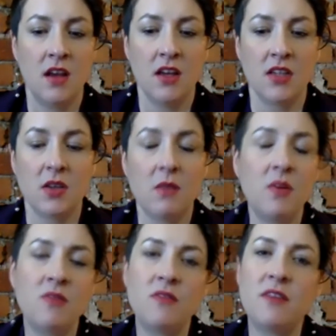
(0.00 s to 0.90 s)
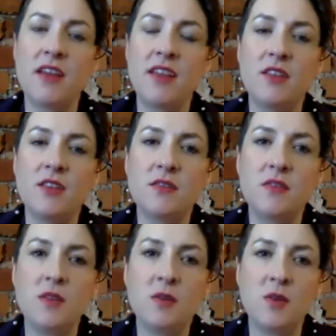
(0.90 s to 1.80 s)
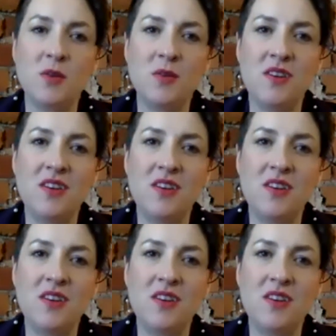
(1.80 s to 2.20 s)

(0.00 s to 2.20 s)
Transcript: So I want to invite those of you who